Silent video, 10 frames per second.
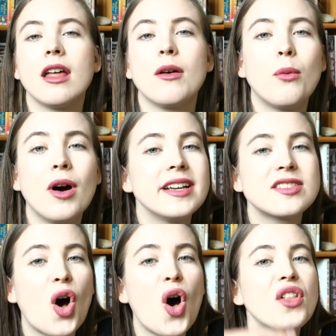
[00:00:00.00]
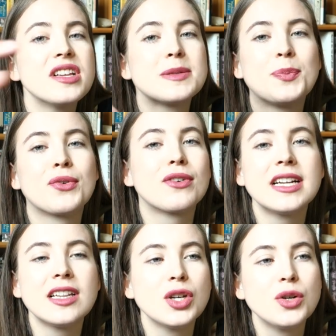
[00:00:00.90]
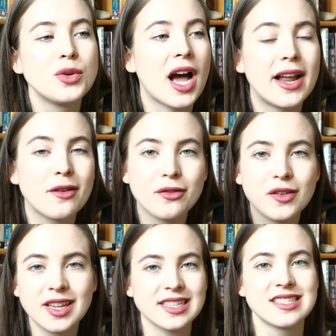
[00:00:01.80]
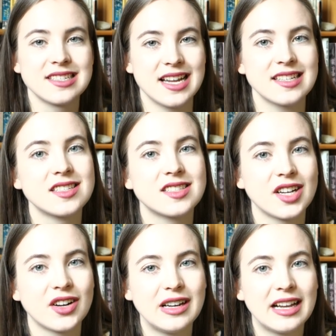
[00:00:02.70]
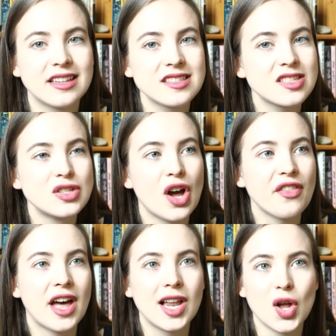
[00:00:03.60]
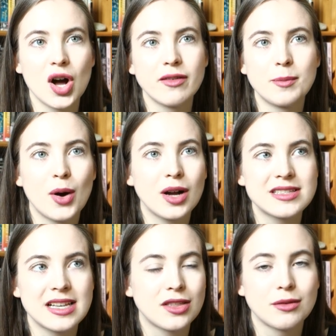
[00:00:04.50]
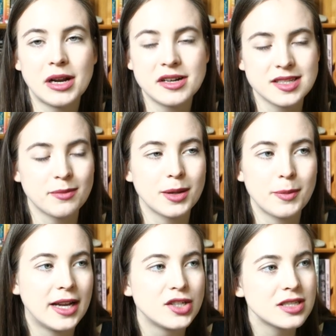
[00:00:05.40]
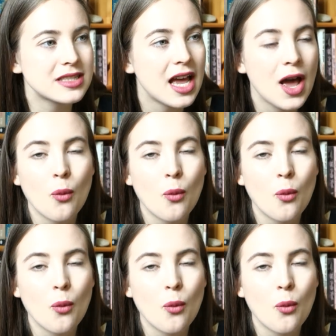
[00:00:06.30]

what is all this prelude? I don't think that's necessary. Like, this is not that long of a book. It's like 300 something pages.